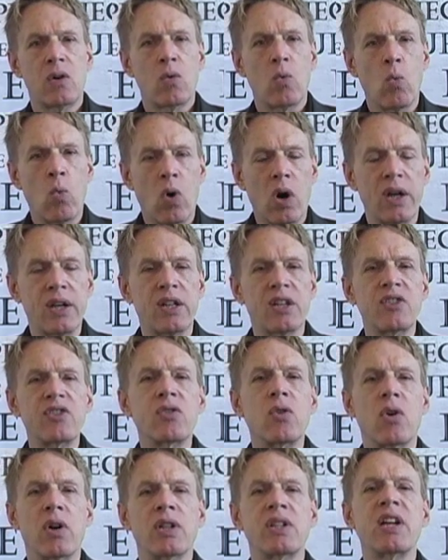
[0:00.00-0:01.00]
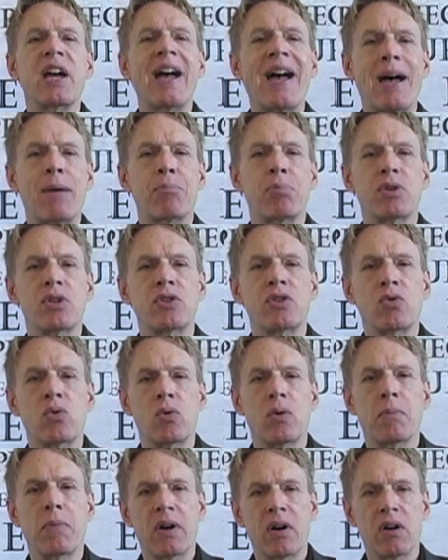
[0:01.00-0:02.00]
what is going to happen
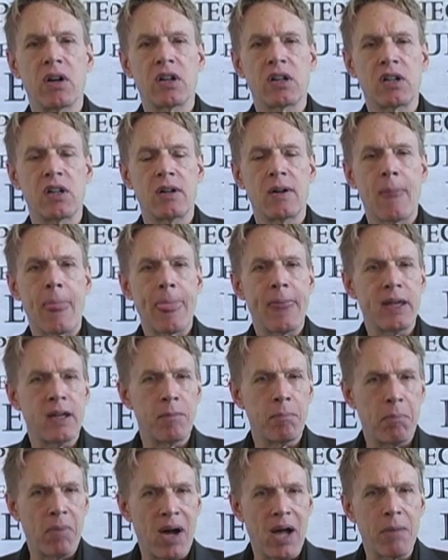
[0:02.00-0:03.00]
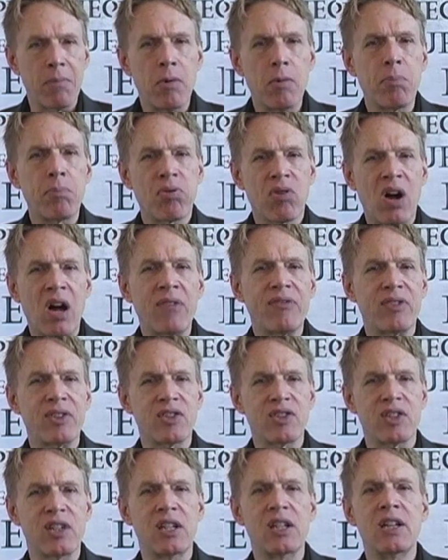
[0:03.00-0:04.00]
to America in Bible
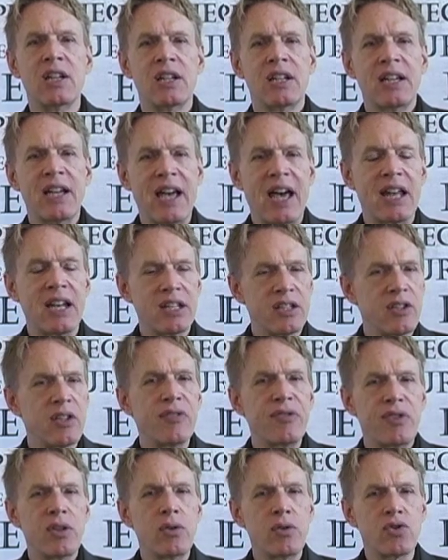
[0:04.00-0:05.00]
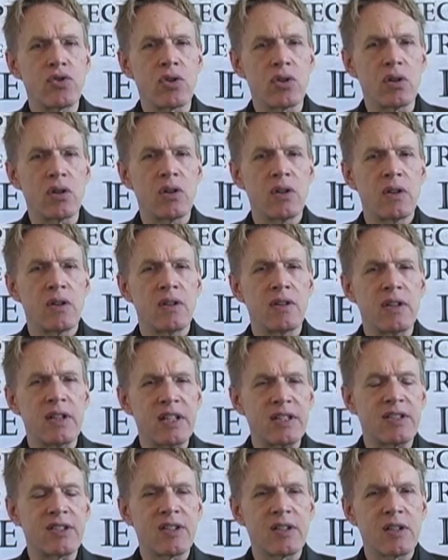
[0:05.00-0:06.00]
prophecy and in the future.
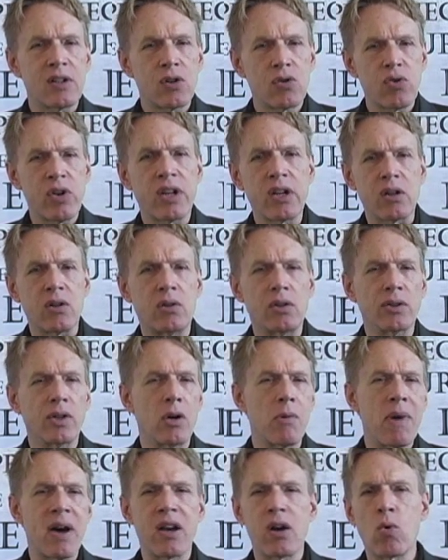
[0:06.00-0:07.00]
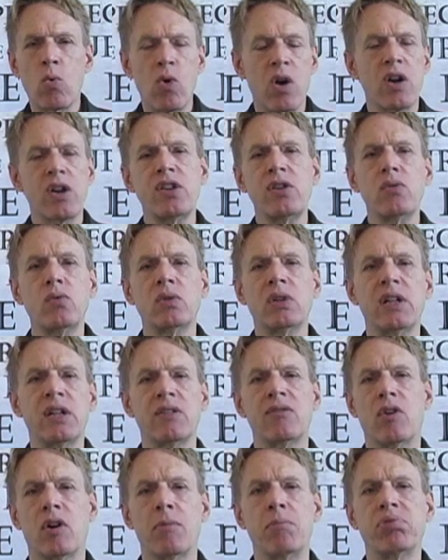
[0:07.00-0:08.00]
It's critical. No matter where you
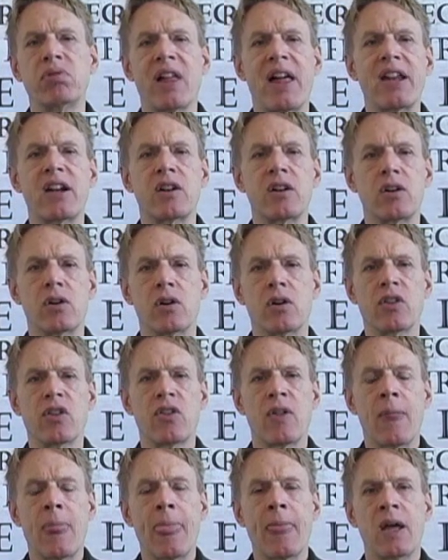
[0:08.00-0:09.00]
live on planet Earth,